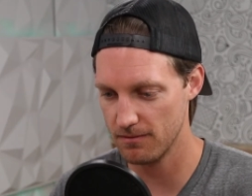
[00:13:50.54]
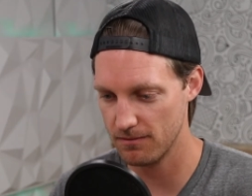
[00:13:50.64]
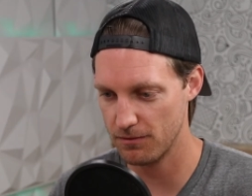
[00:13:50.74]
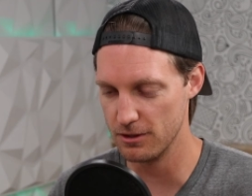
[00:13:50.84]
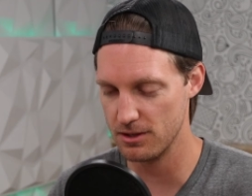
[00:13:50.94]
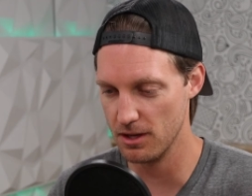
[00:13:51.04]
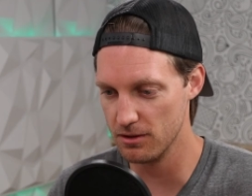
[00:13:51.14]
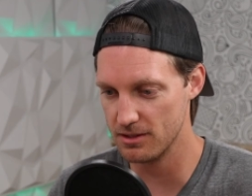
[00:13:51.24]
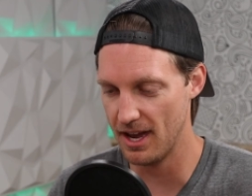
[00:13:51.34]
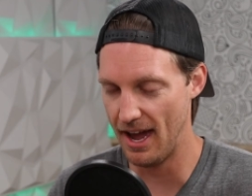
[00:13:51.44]
for
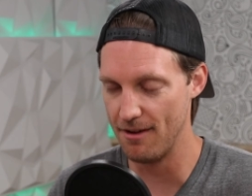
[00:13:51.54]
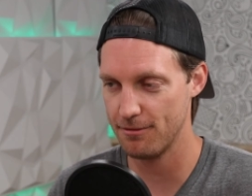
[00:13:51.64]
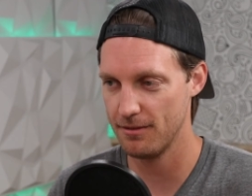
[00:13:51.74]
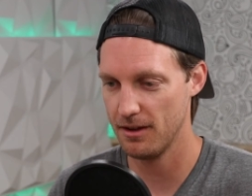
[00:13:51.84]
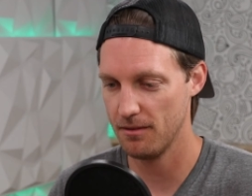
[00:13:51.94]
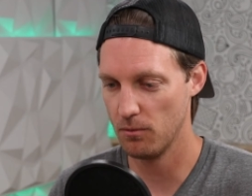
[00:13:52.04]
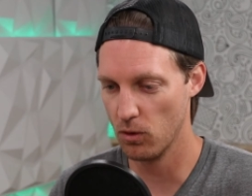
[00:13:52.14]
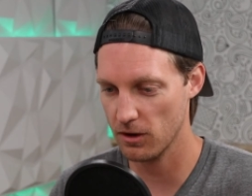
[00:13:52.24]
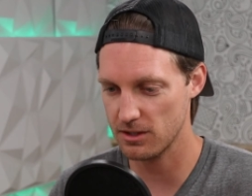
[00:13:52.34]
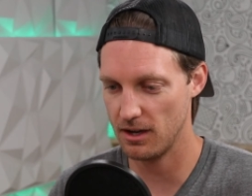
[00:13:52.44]
those that have
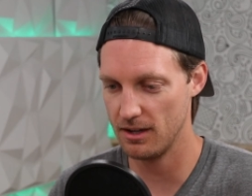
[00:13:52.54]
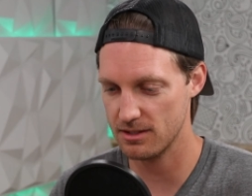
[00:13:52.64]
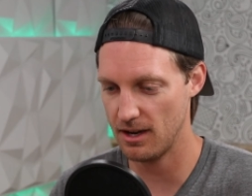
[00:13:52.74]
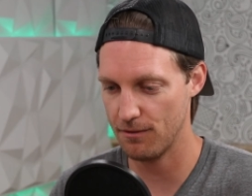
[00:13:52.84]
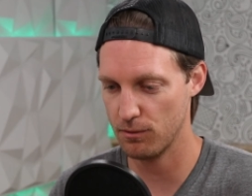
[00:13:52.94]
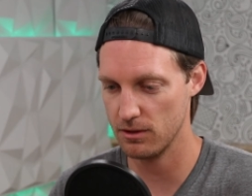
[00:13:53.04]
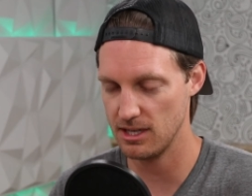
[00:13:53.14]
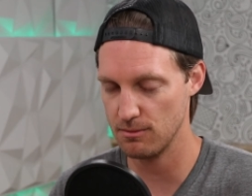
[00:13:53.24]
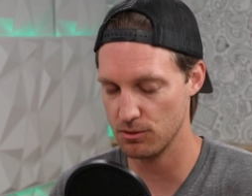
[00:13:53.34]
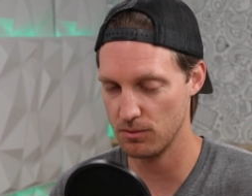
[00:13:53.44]
worked on software
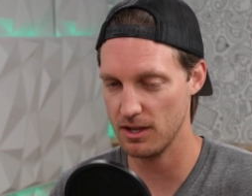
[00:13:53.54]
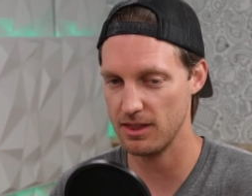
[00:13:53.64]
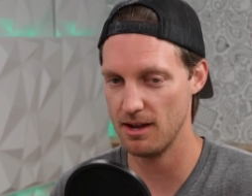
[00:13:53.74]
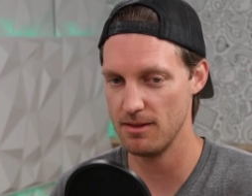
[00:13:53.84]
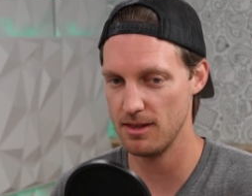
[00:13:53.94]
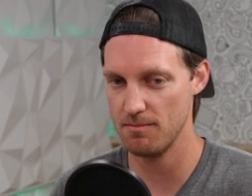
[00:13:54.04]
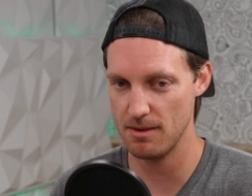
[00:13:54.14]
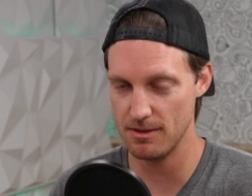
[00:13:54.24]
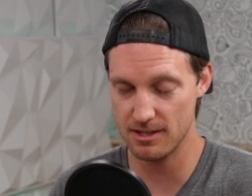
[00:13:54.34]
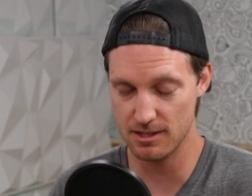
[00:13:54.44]
teams or with them, then
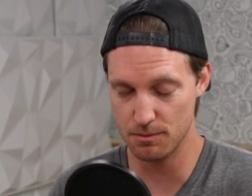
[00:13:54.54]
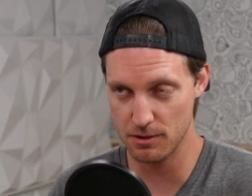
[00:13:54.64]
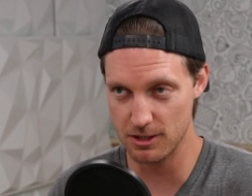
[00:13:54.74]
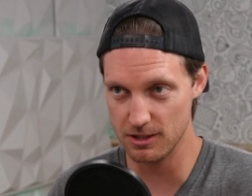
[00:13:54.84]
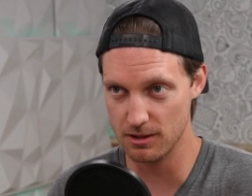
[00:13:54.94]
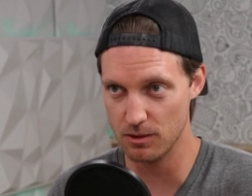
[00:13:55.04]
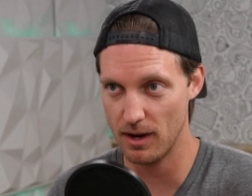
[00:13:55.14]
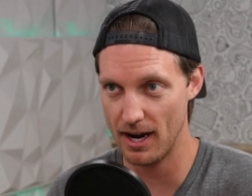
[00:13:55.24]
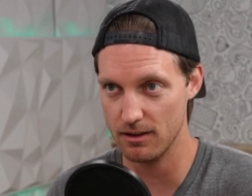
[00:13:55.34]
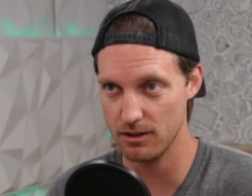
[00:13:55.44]
maybe this is preaching to the
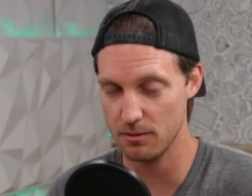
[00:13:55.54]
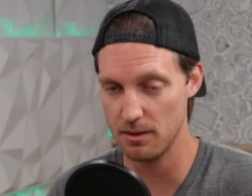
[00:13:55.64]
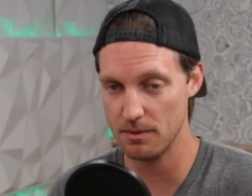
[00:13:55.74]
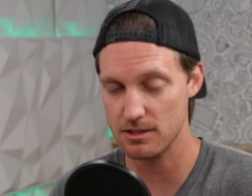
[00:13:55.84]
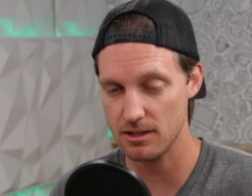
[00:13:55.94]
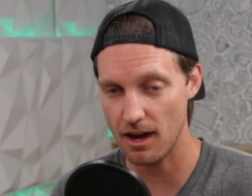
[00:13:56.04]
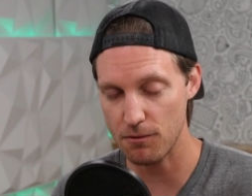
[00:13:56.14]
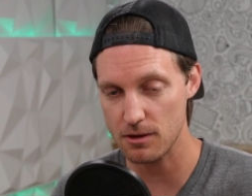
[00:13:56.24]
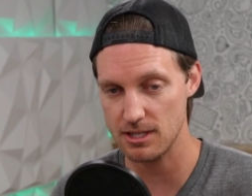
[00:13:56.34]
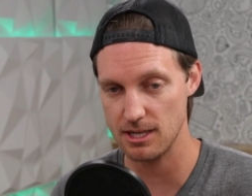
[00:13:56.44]
choir a little bit, but
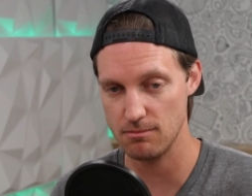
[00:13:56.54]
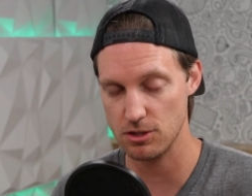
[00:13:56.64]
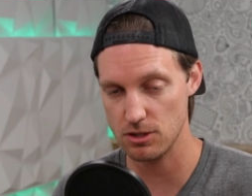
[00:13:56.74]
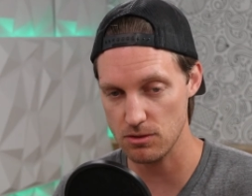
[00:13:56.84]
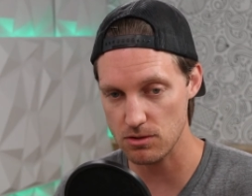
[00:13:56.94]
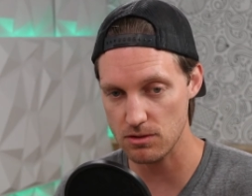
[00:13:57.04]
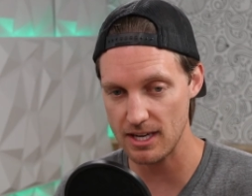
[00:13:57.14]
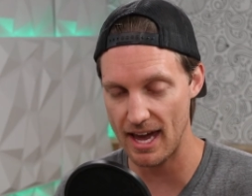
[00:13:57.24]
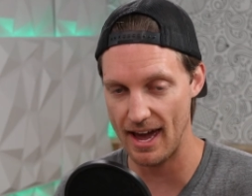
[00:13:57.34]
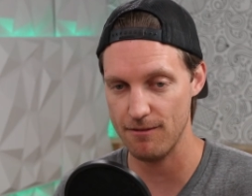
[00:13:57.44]
software teams usually
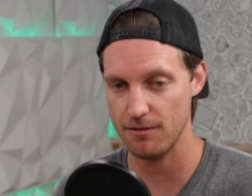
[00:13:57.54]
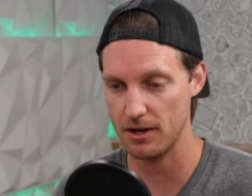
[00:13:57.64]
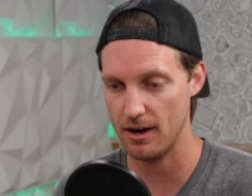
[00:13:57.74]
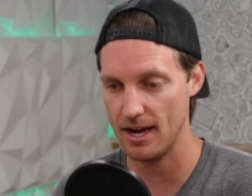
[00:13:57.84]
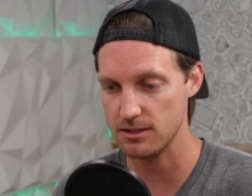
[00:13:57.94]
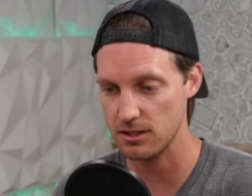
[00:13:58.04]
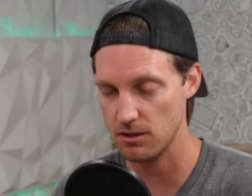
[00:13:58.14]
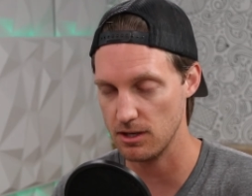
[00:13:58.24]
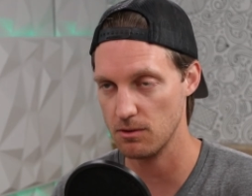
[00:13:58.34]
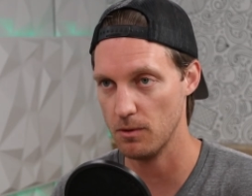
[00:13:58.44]
have, if they're
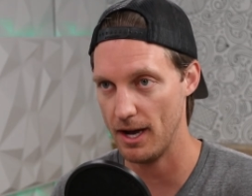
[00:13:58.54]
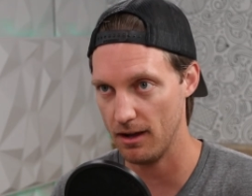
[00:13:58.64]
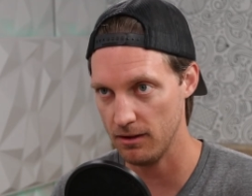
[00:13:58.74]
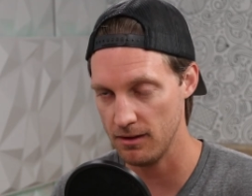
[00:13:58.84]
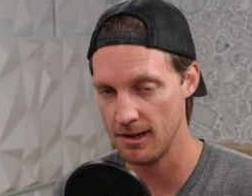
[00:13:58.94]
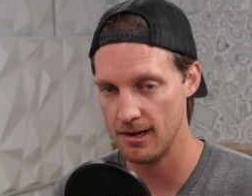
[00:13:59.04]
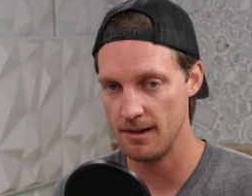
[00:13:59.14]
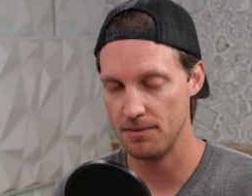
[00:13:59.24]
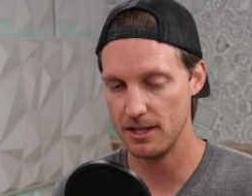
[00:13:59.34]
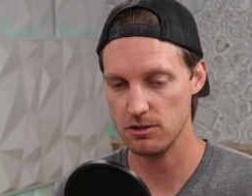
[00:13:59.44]
executing well,
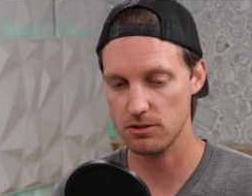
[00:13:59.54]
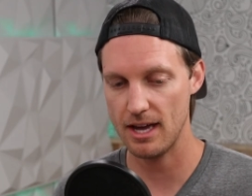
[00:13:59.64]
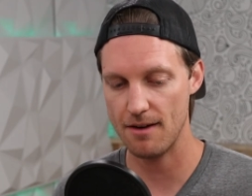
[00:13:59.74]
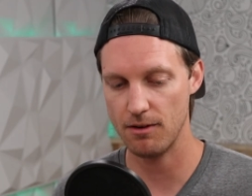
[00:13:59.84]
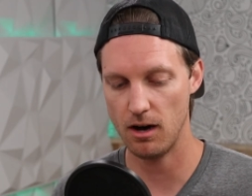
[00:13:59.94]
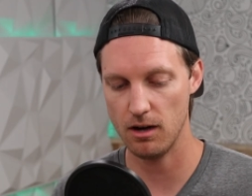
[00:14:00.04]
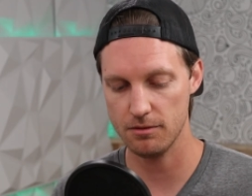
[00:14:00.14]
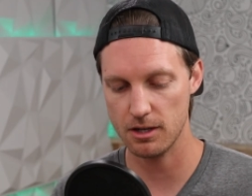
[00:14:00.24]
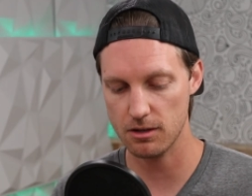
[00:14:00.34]
they usually have all of their